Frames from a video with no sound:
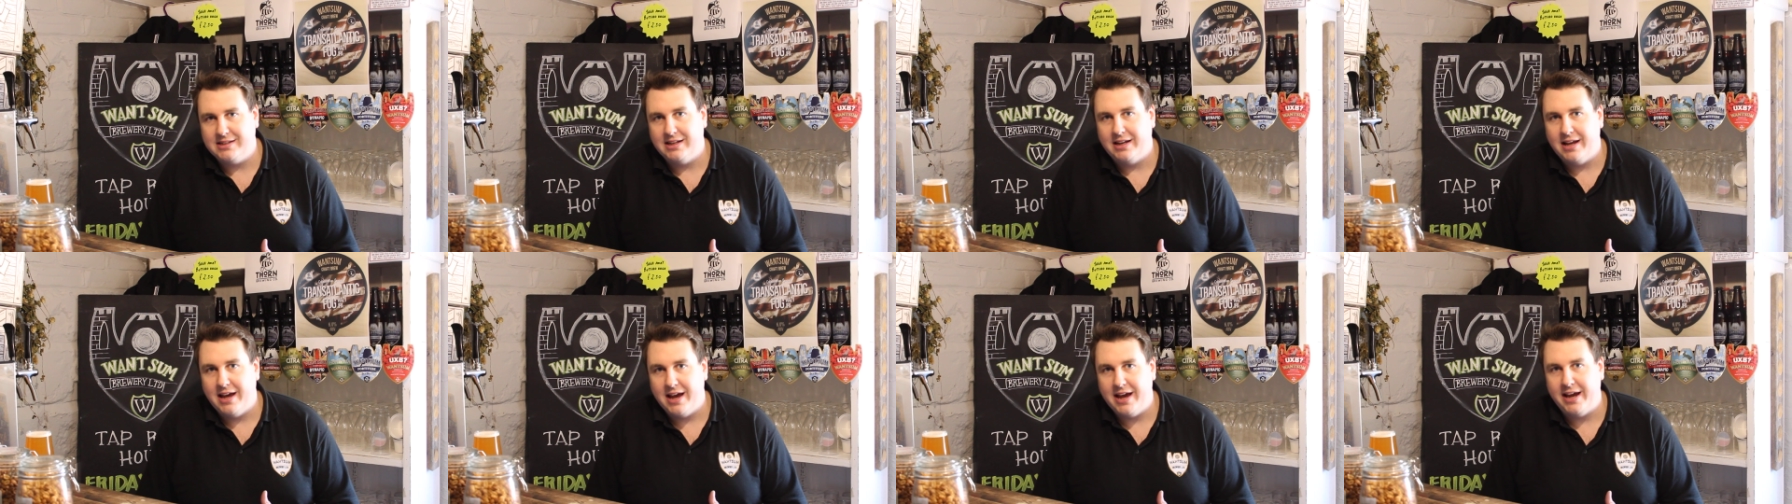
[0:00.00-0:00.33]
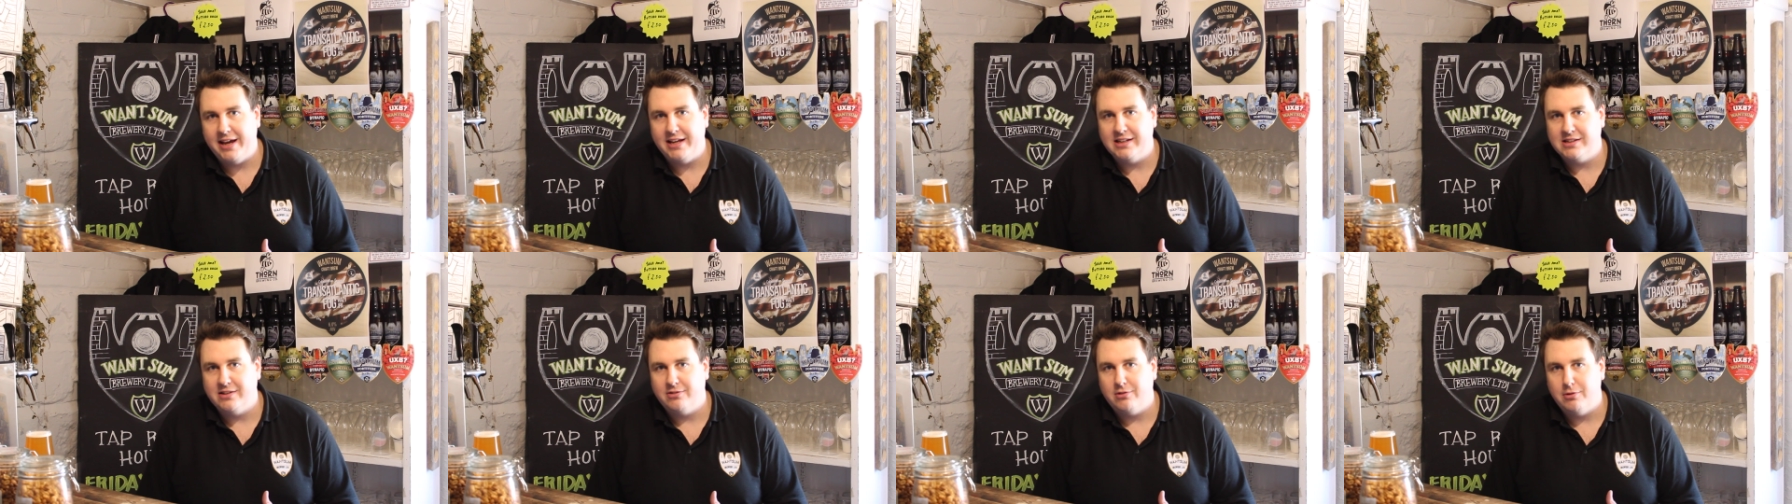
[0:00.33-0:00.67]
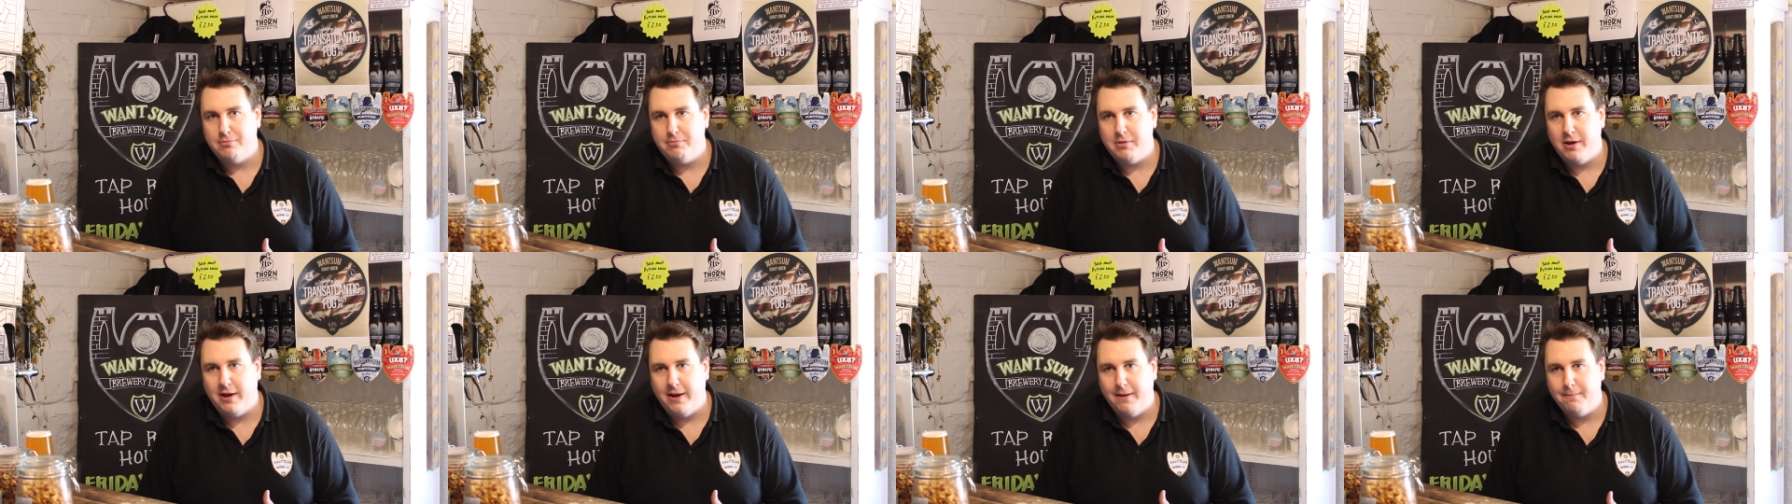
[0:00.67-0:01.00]
to the haze of the
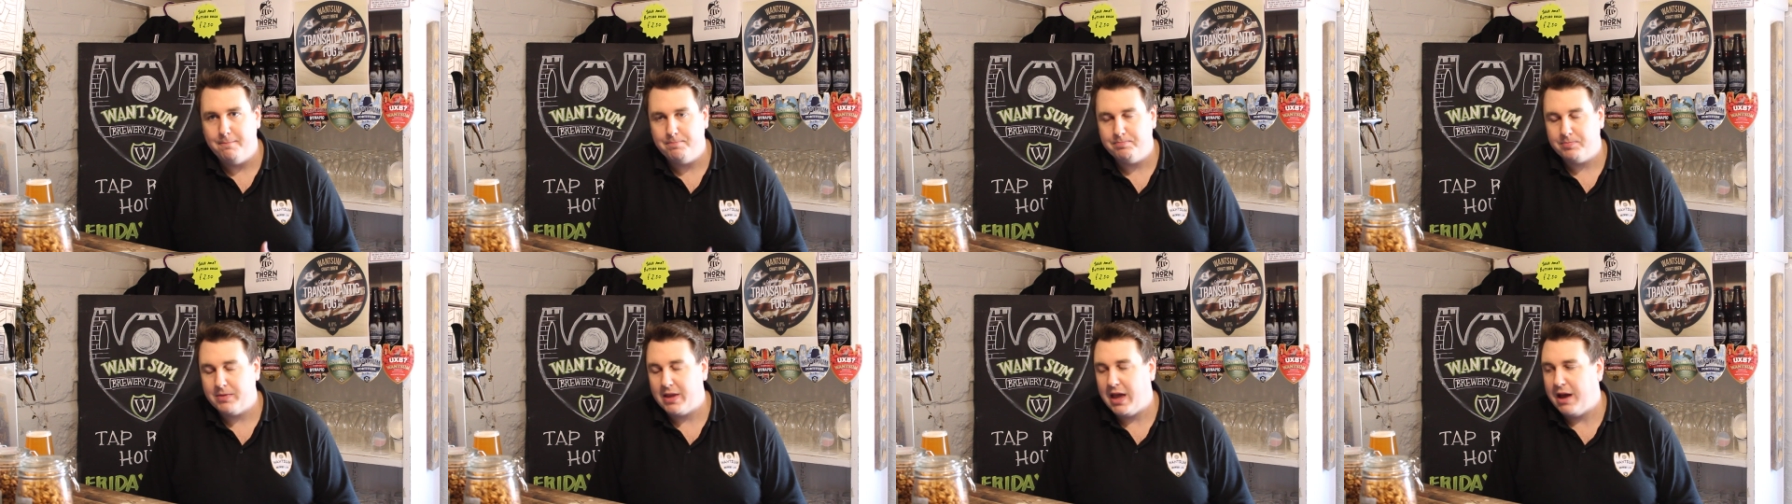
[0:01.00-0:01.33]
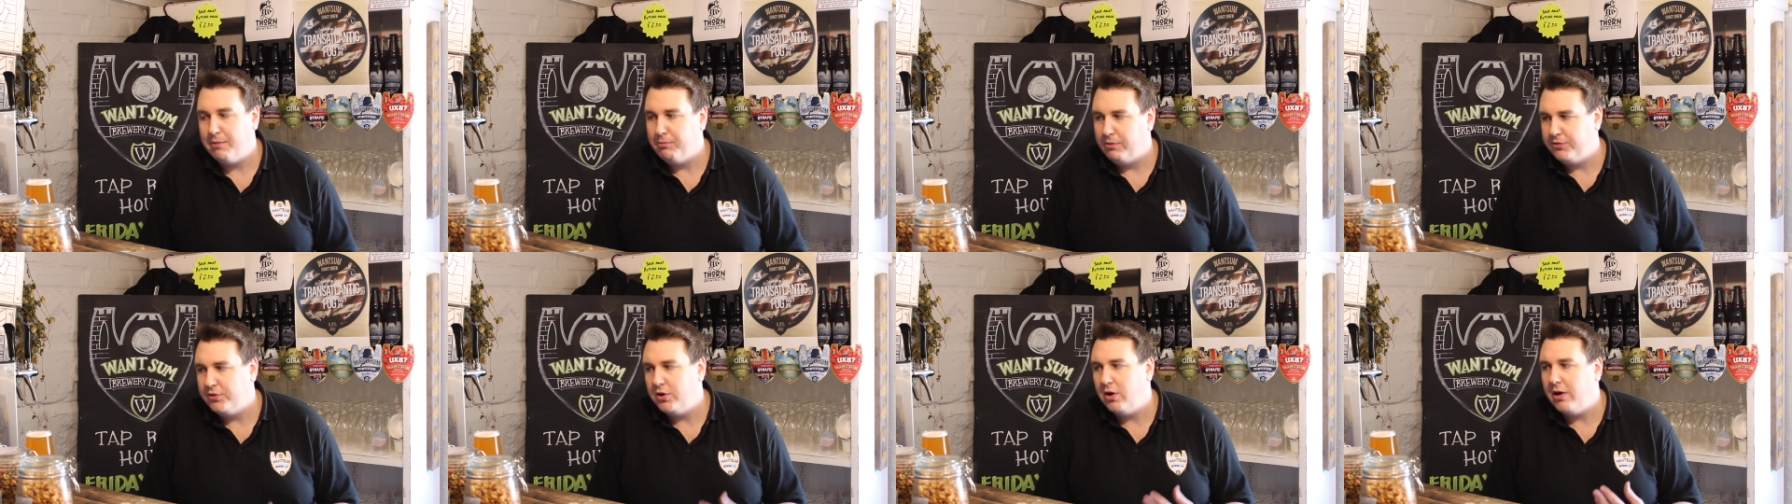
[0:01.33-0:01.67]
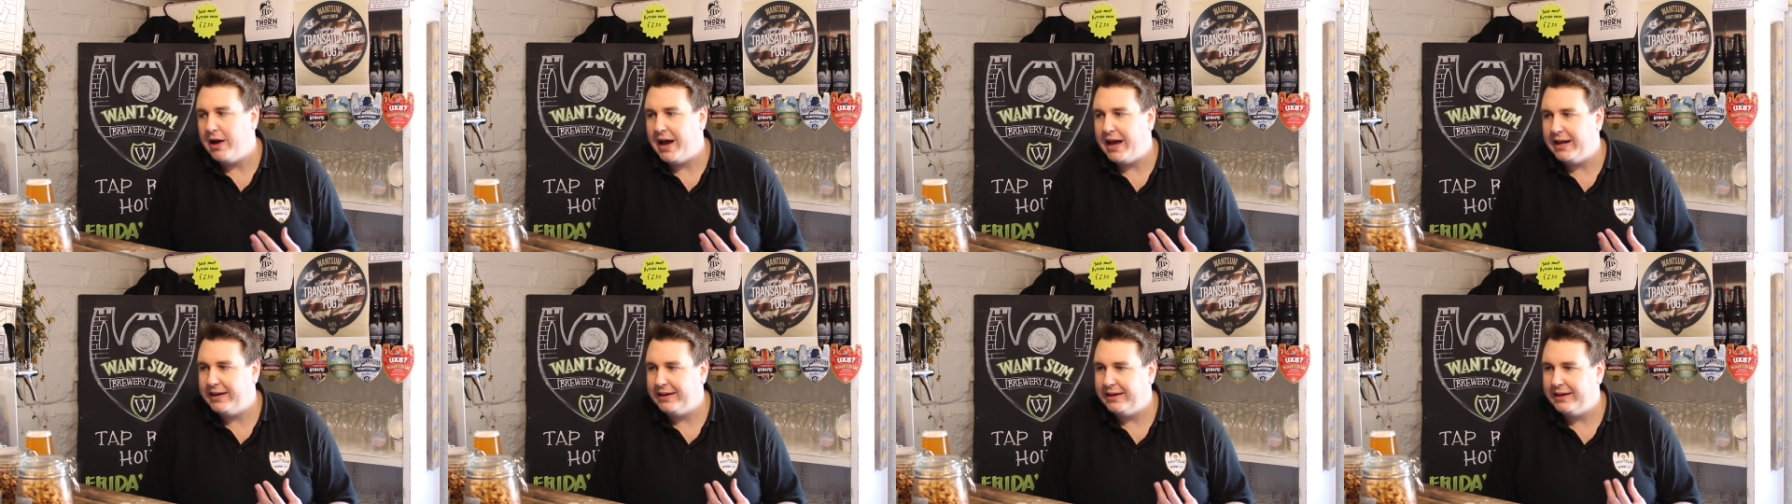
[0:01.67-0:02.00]
beer, and we've
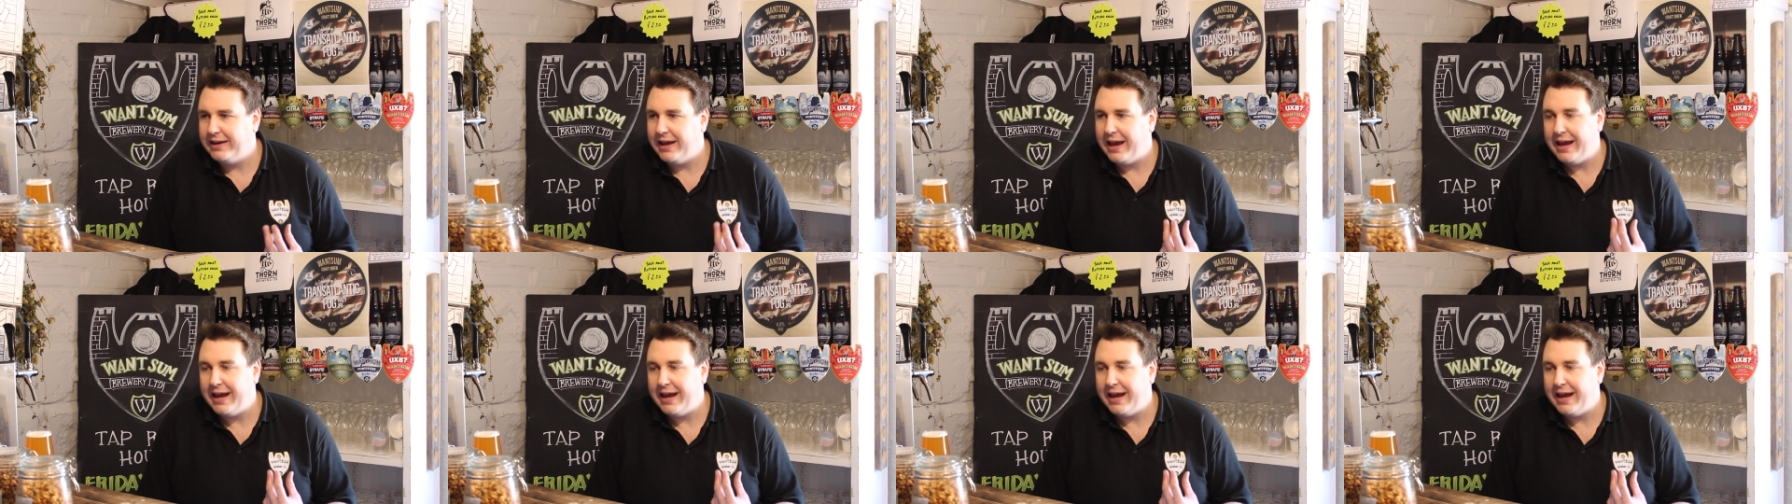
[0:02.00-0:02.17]
not added